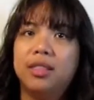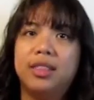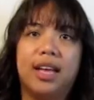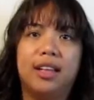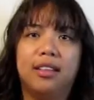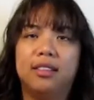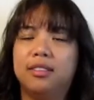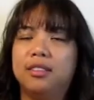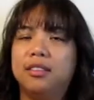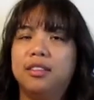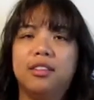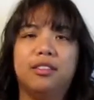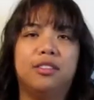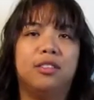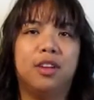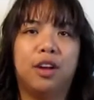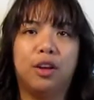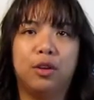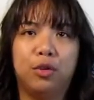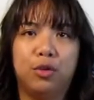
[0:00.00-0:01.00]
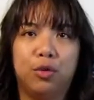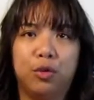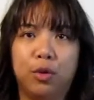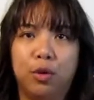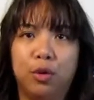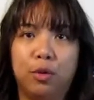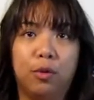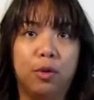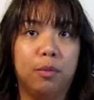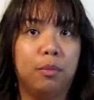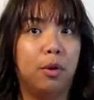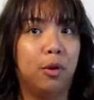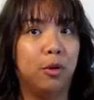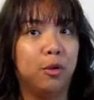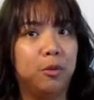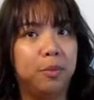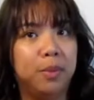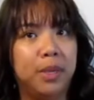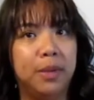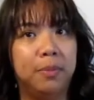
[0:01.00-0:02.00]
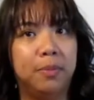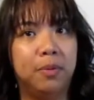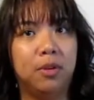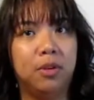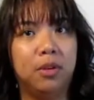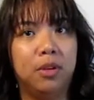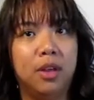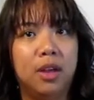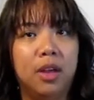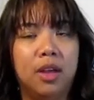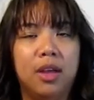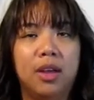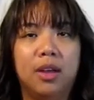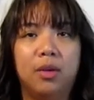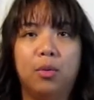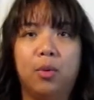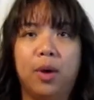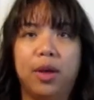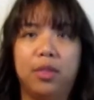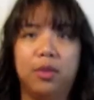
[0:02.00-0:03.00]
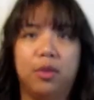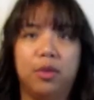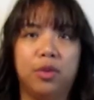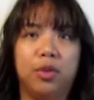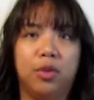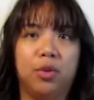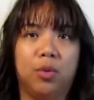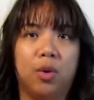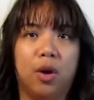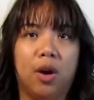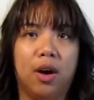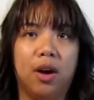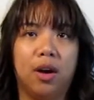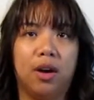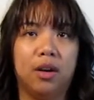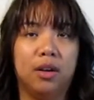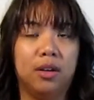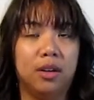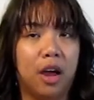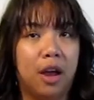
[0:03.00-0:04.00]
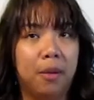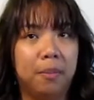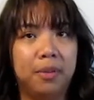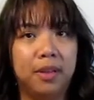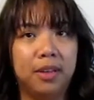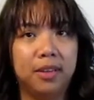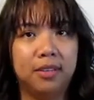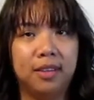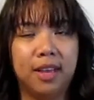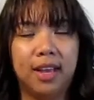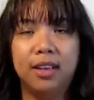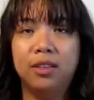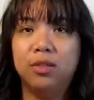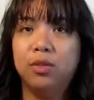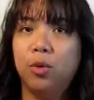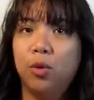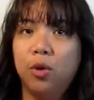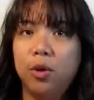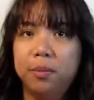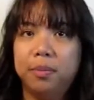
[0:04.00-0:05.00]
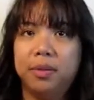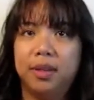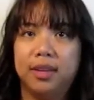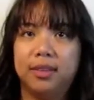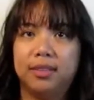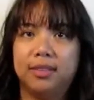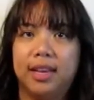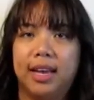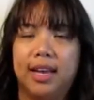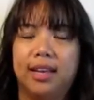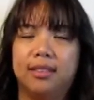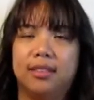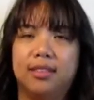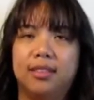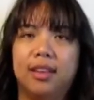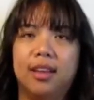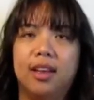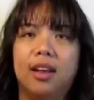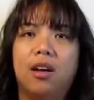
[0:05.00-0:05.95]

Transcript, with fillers: That's just not true for most people, whether you are not plus size or plus size.